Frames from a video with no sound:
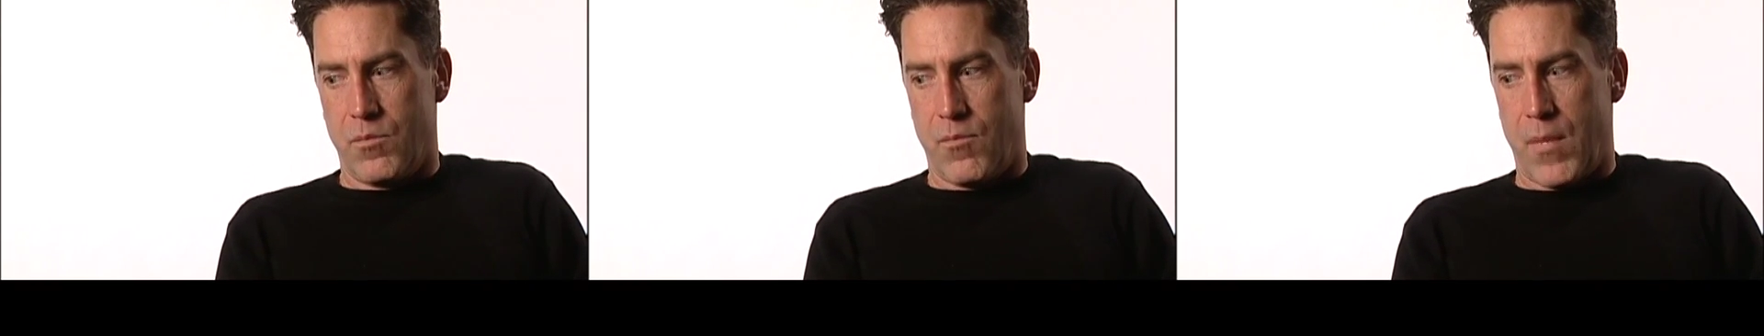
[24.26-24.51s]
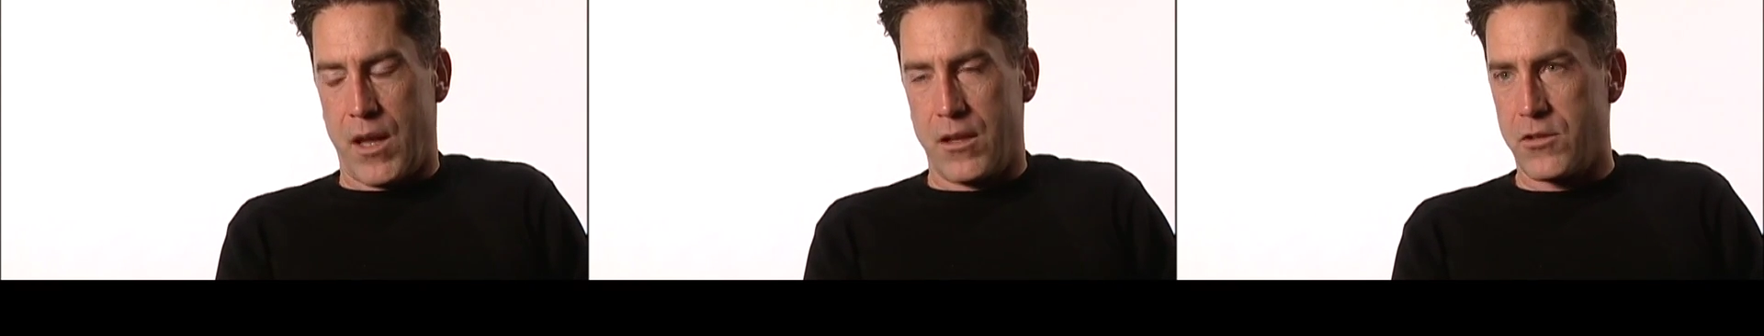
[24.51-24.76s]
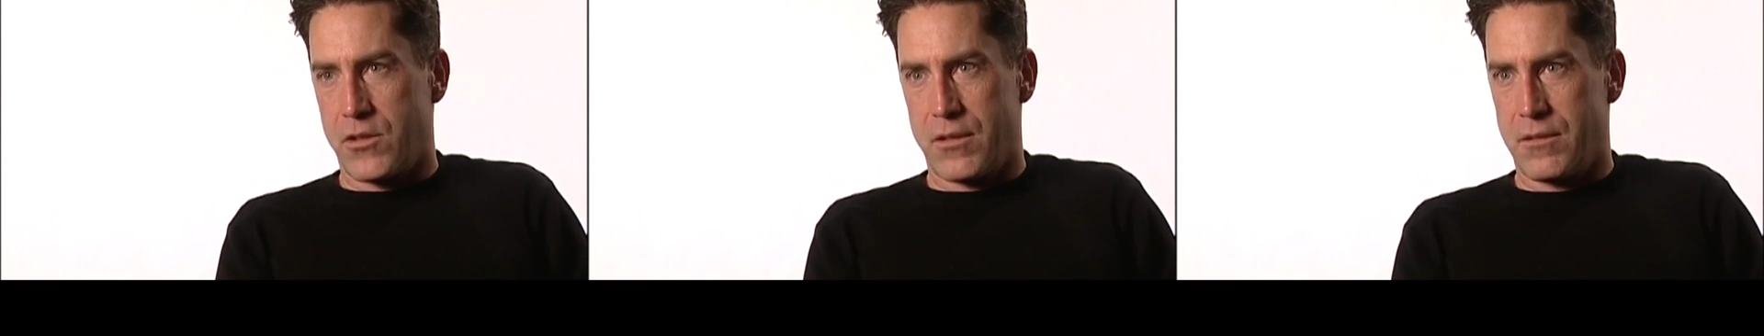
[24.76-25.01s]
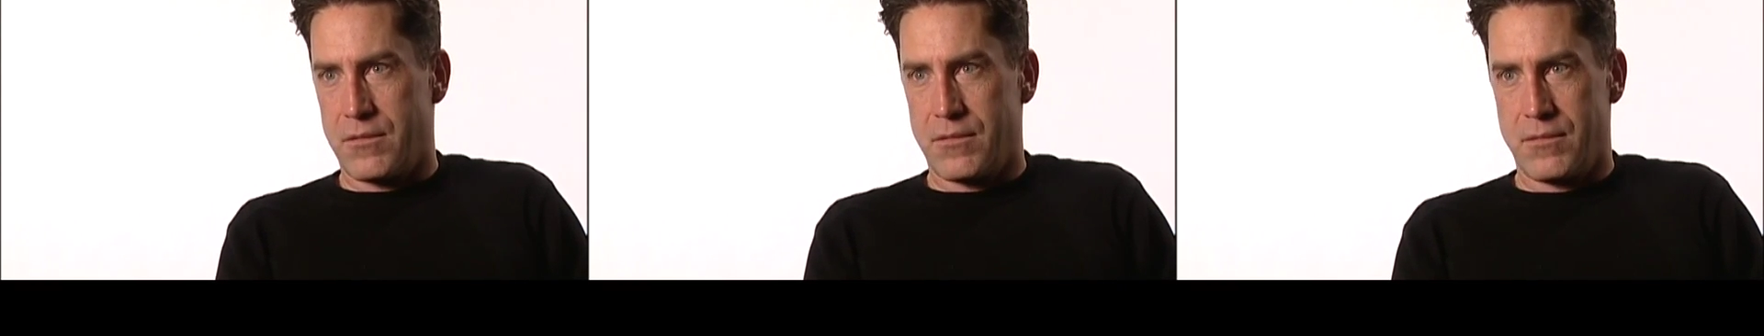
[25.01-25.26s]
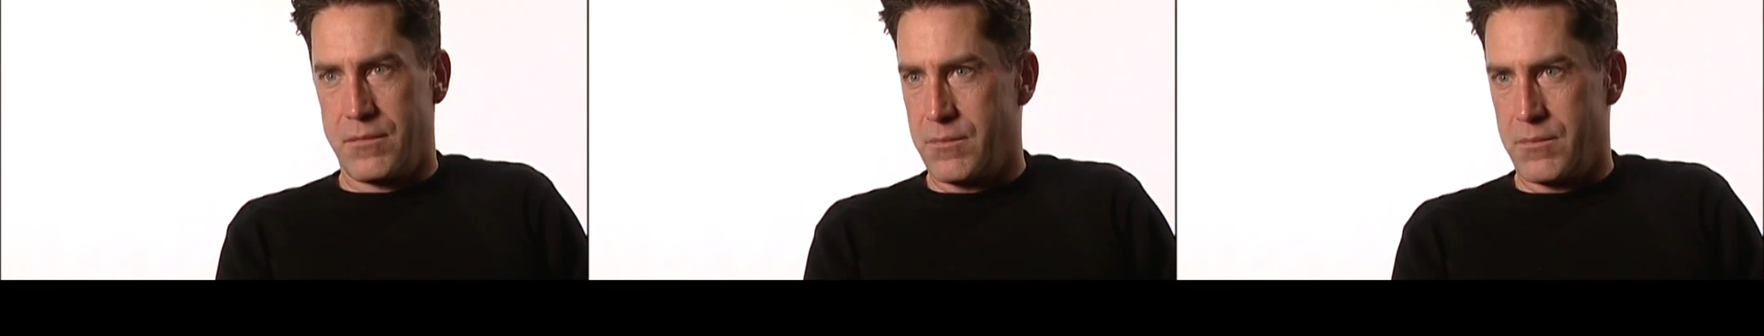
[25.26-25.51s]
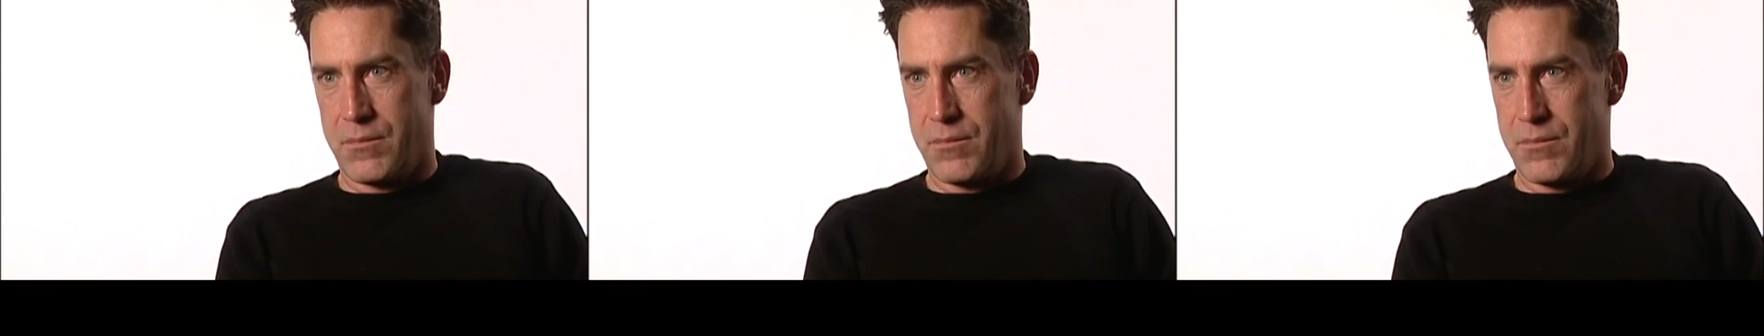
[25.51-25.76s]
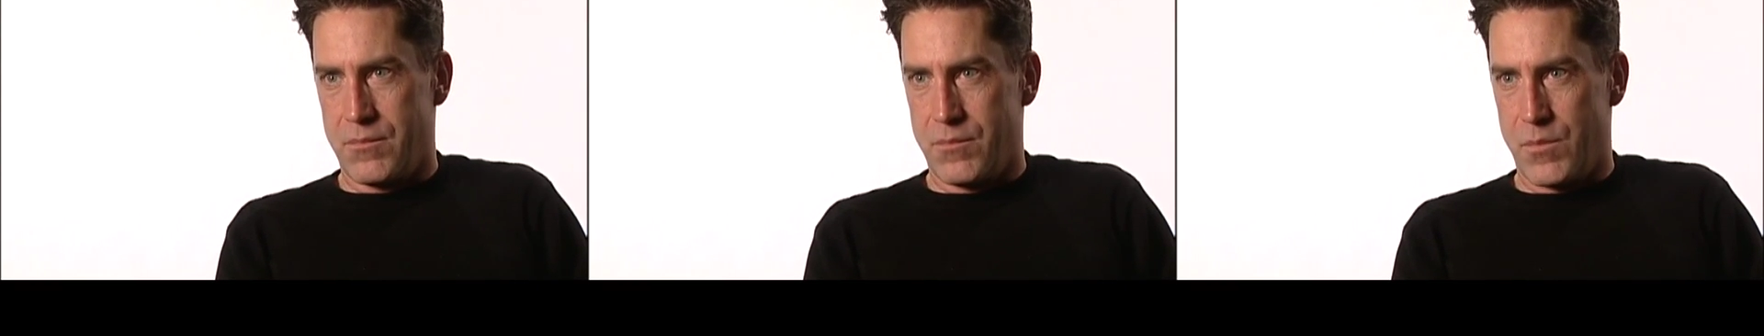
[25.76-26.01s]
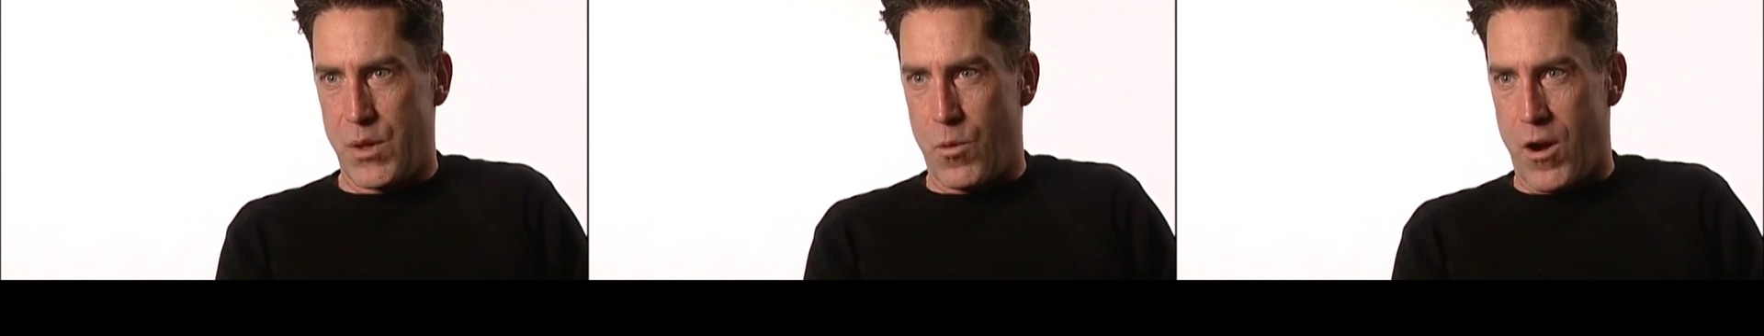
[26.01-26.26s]
manage to
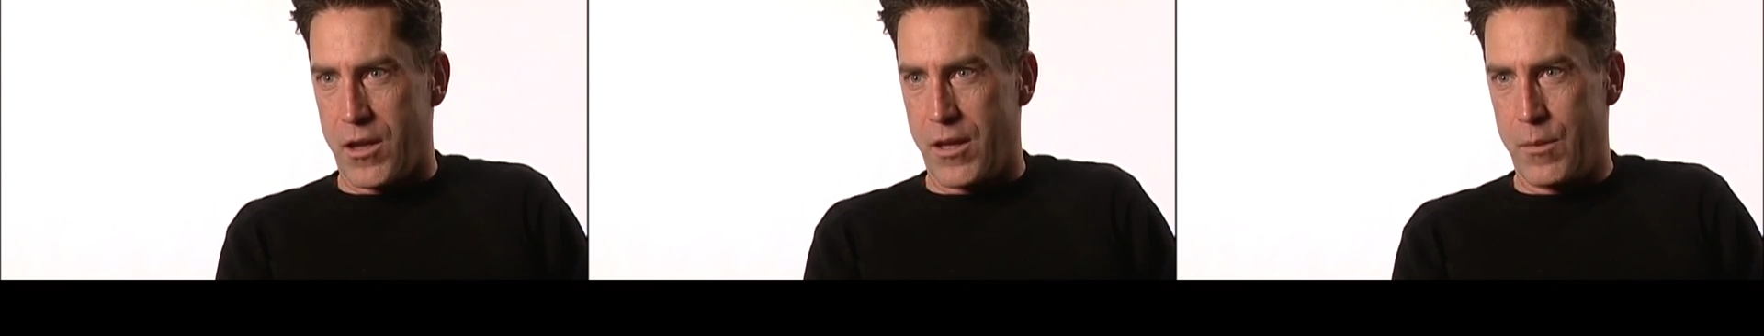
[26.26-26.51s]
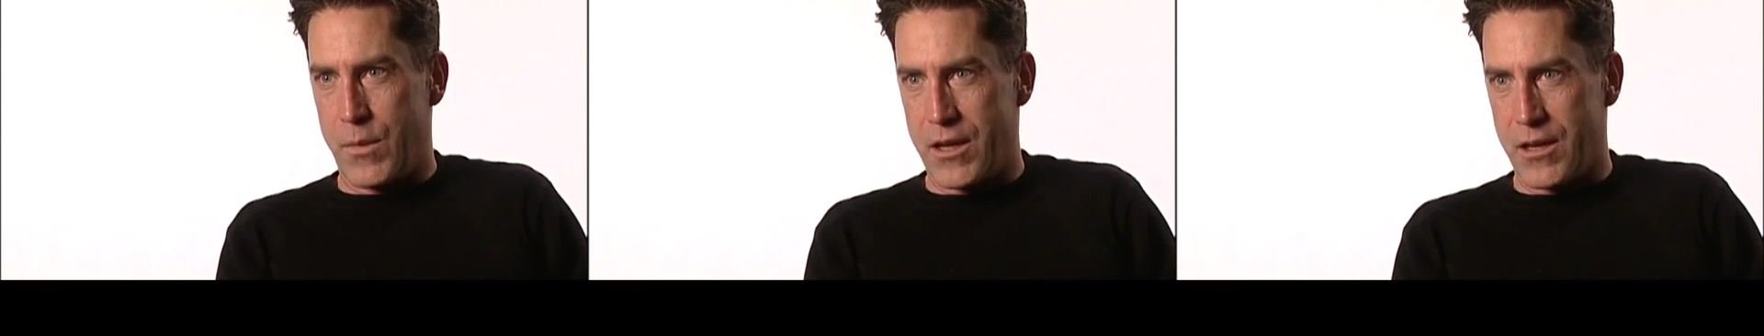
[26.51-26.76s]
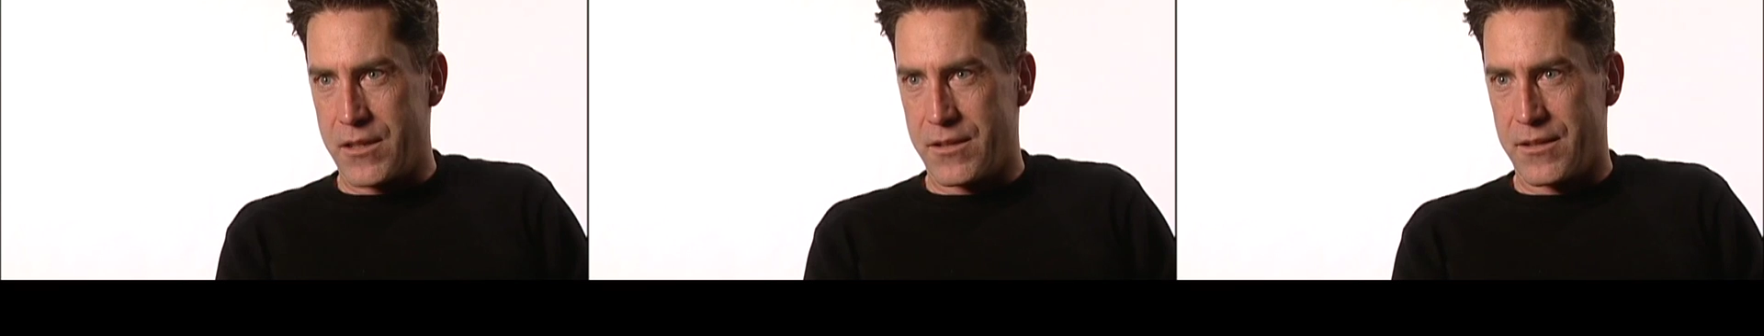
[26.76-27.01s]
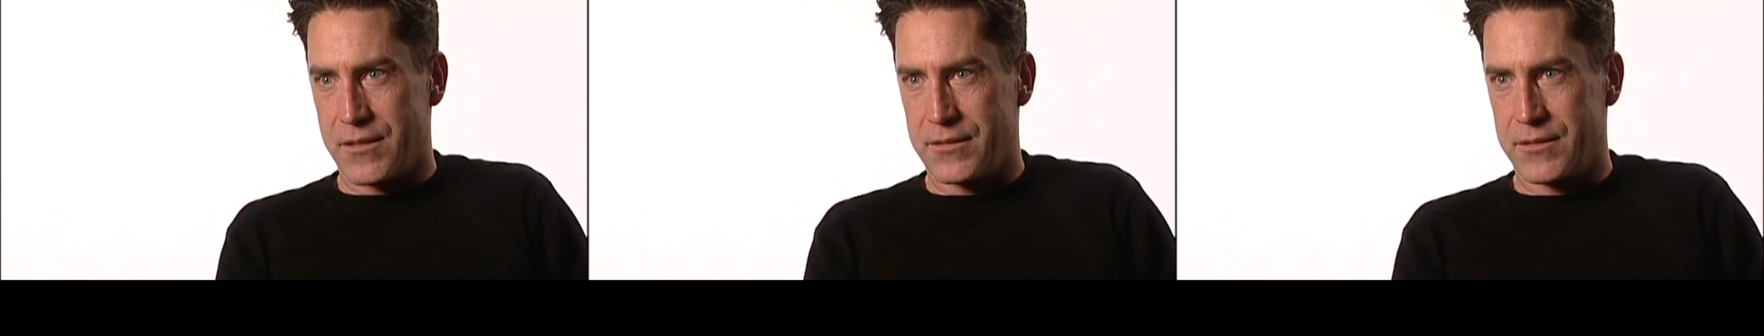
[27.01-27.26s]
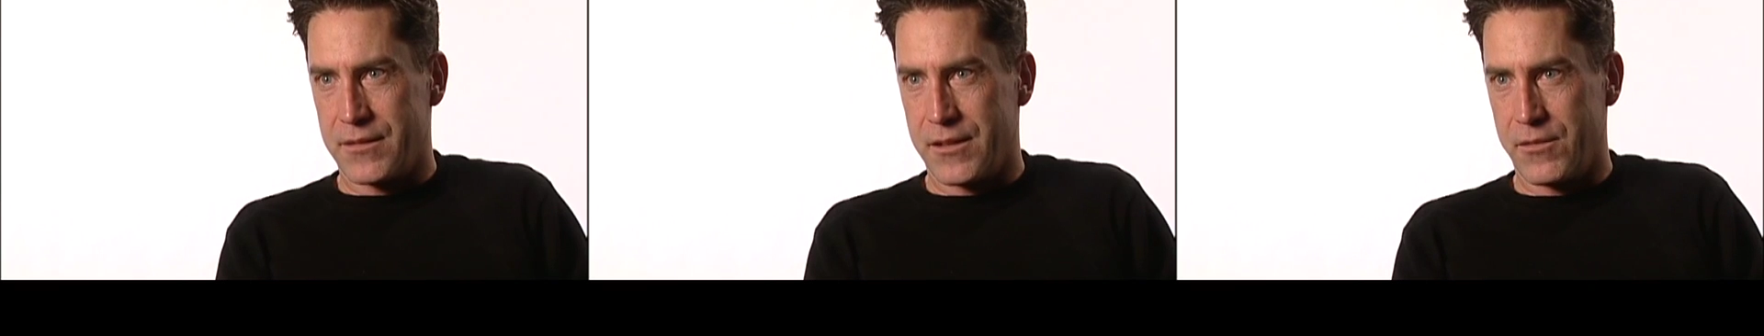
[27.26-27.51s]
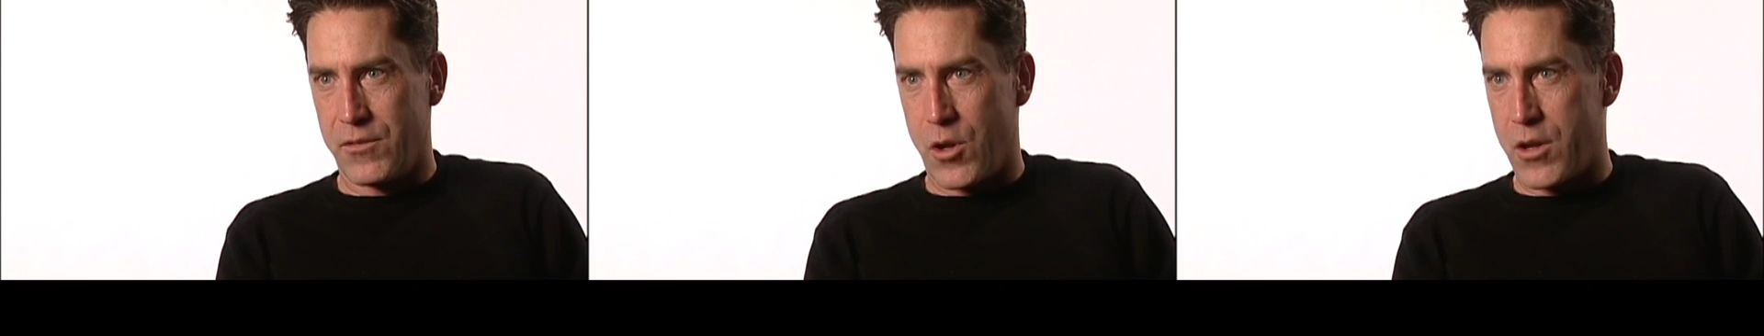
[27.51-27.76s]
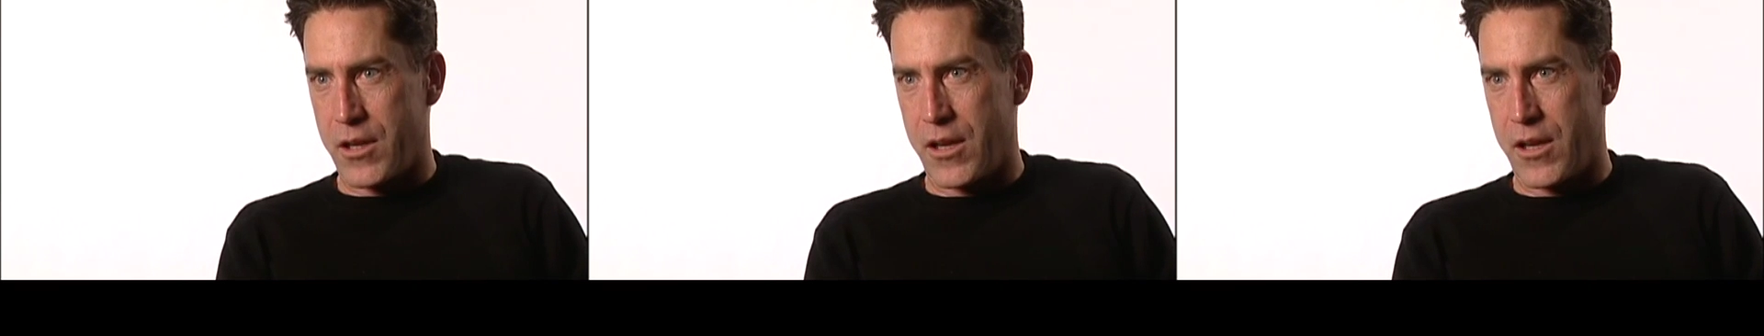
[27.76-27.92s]
be walking among us and live long,